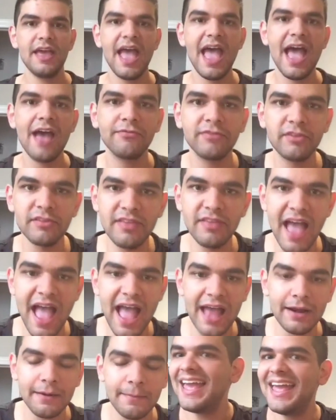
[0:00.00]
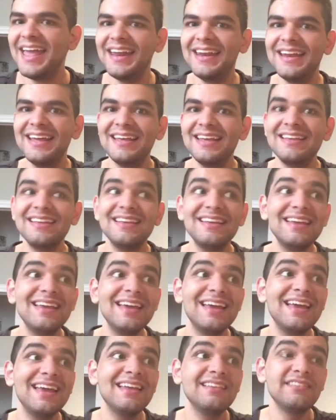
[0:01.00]
after that. And
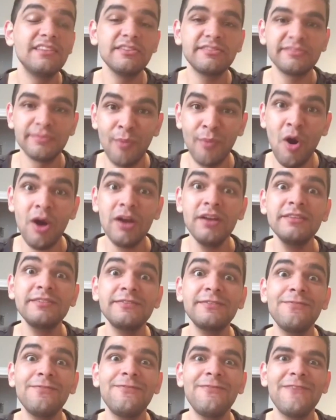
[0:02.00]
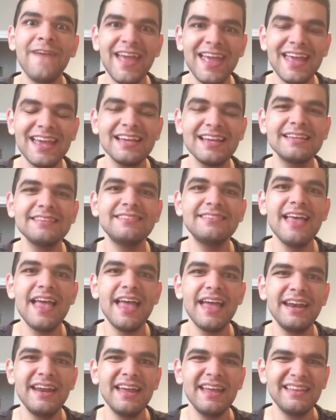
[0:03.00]
the smartest thing
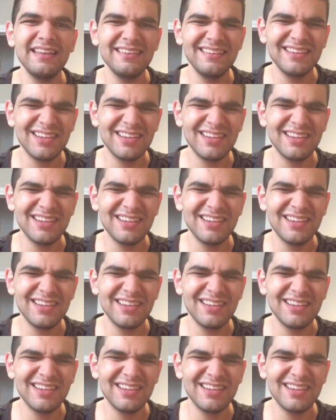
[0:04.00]
that